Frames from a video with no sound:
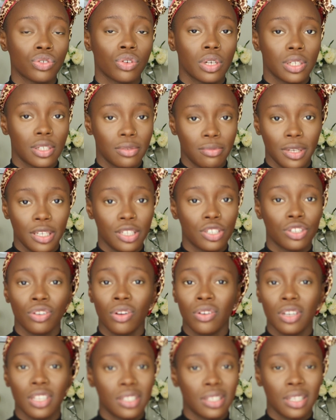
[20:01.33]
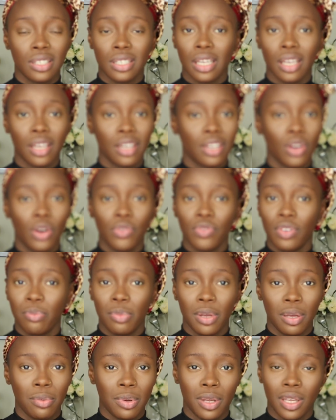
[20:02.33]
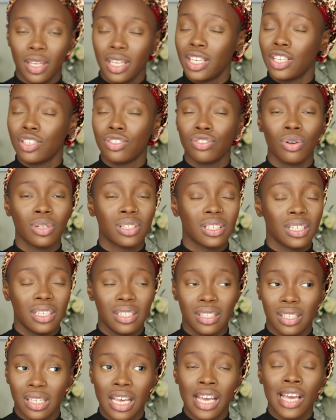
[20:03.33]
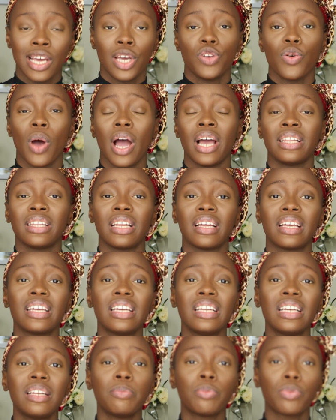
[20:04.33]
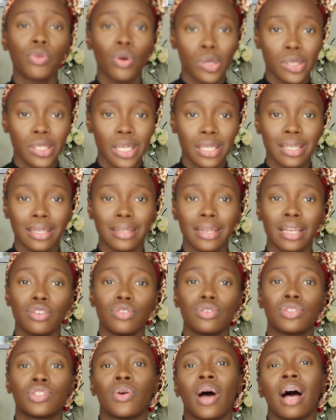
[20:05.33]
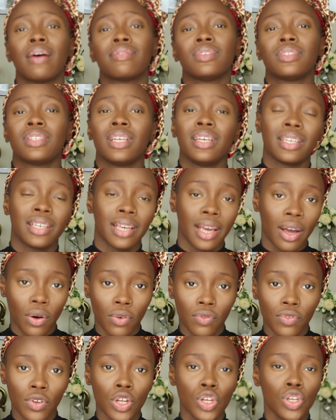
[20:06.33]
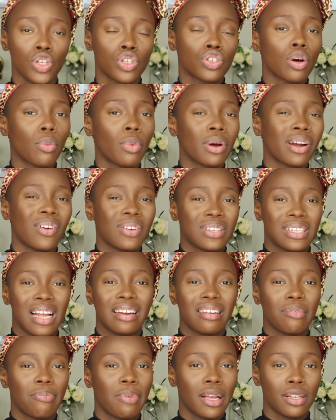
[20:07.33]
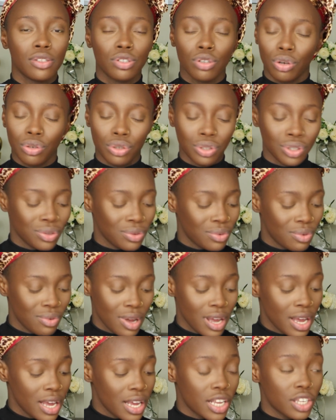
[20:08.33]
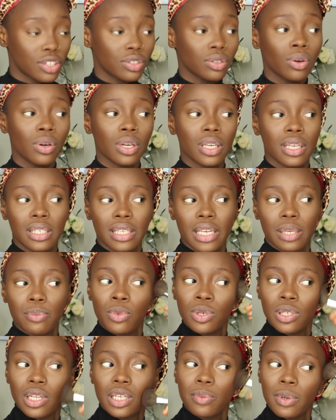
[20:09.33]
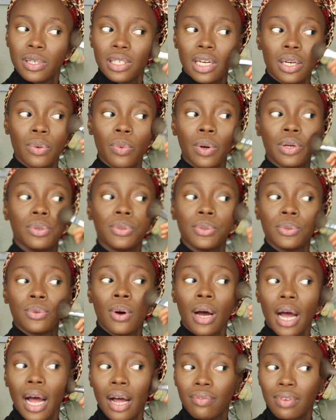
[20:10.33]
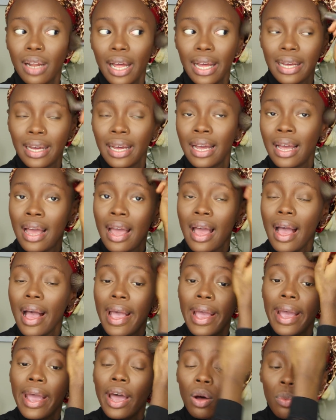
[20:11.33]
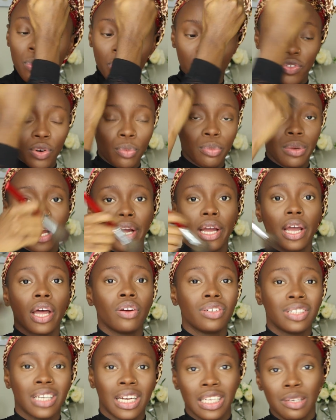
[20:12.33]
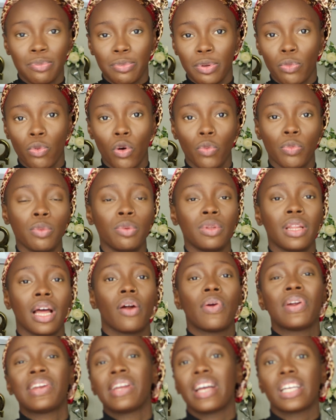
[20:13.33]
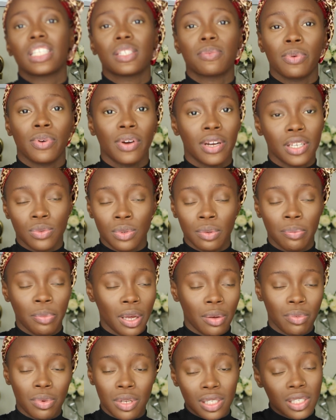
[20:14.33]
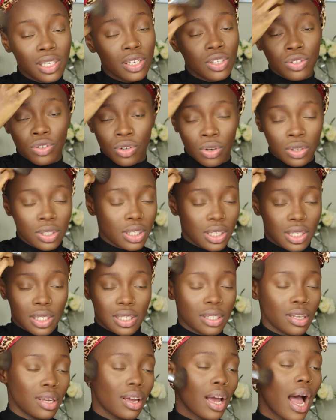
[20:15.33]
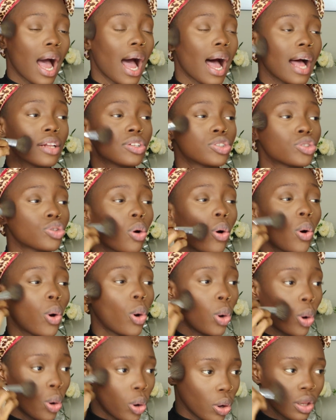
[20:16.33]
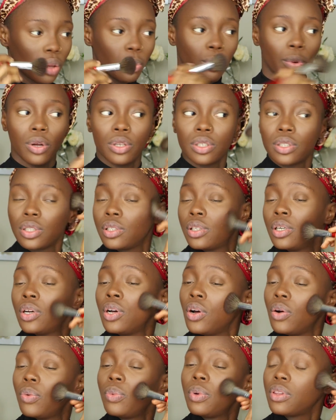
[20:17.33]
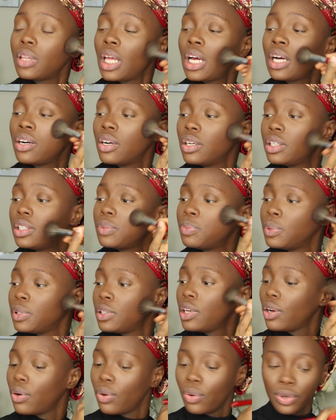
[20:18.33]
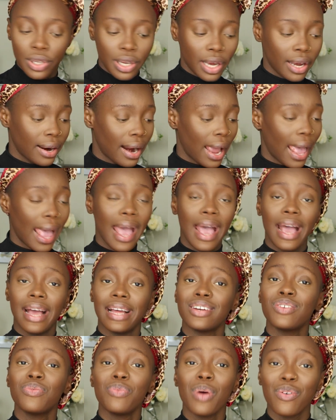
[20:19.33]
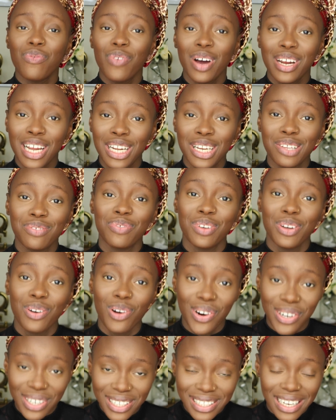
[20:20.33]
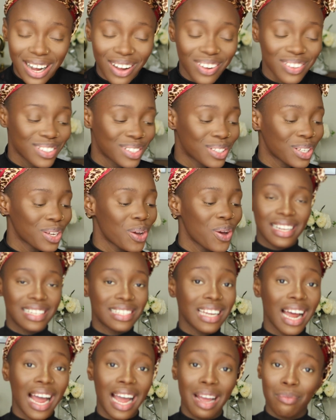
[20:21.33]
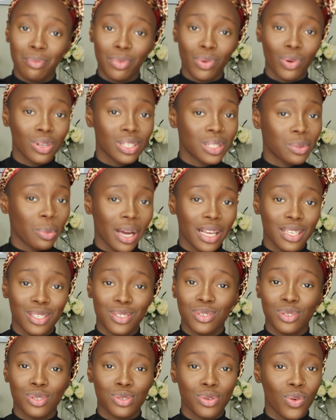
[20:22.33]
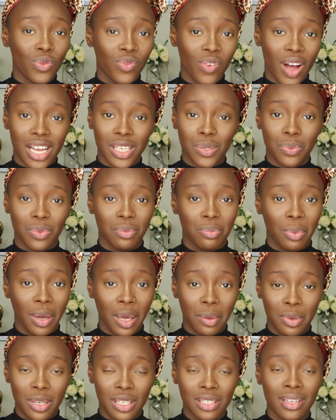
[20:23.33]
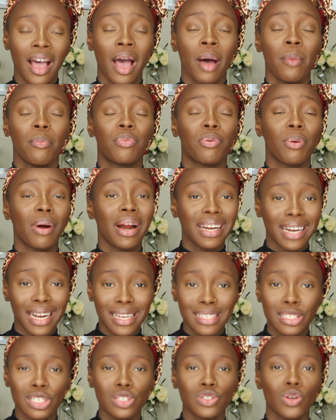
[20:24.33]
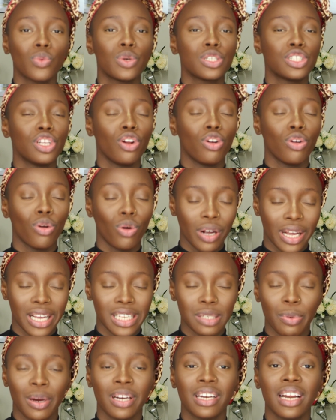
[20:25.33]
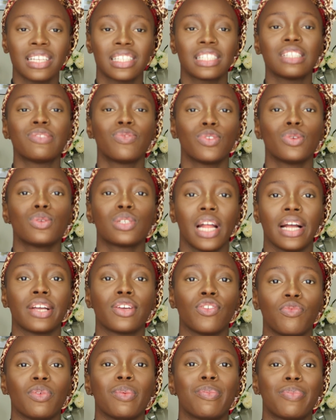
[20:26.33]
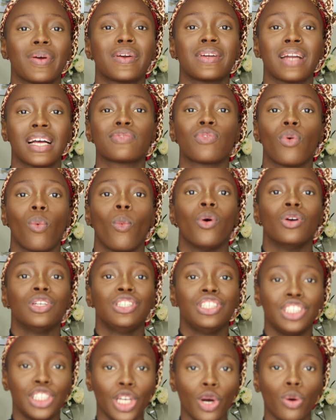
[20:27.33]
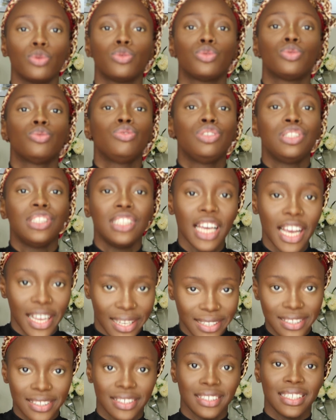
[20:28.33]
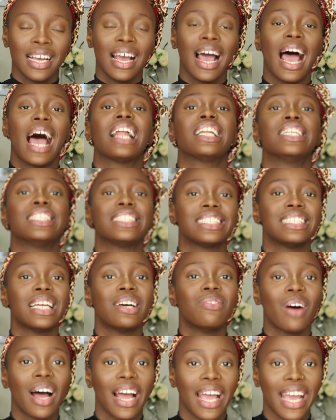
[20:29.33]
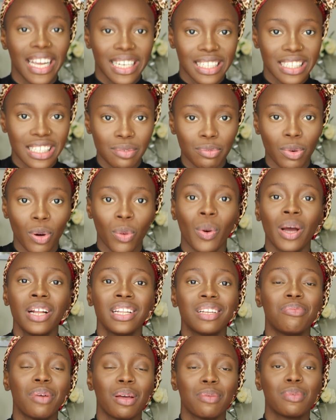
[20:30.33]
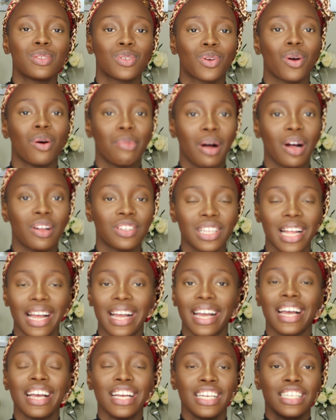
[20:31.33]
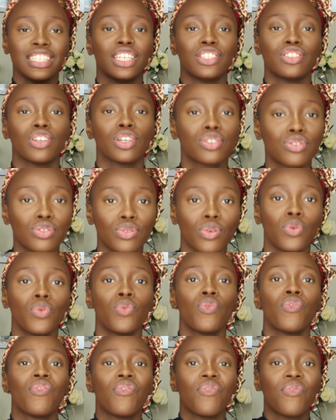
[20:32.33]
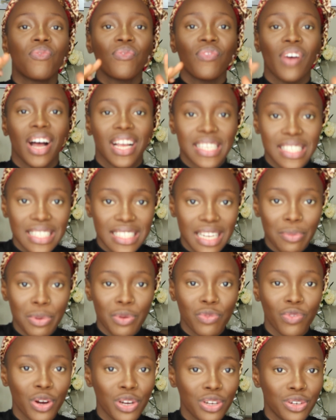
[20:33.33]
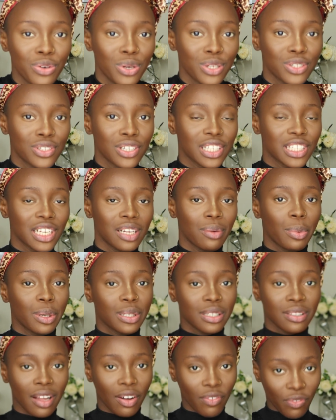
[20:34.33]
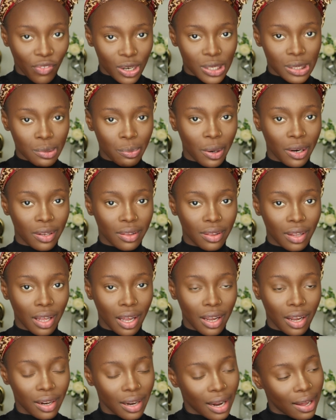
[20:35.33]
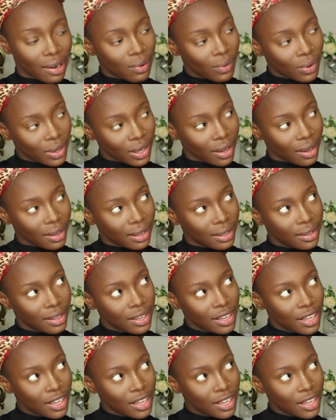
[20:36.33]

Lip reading: trust me, it's not easy taking care of a baby. It's not easy. You are in the healing process and then you still have to take care of someone else that depends on you. It's not easy, most especially when you do not have like help from like elderly people that already experienced with babies. Is not easy at all. But we thank God it's been a whole year and we're finally figuring it out. Time runs by so fast with babies. Pregnancy is always the longest. Pregnancy feels like you've been pregnant for 1 year or 2 years and it's never ending. But when the babies come out, like, they just go fast. And before you know it, you're celebrating their first birthday. And you're like, okay,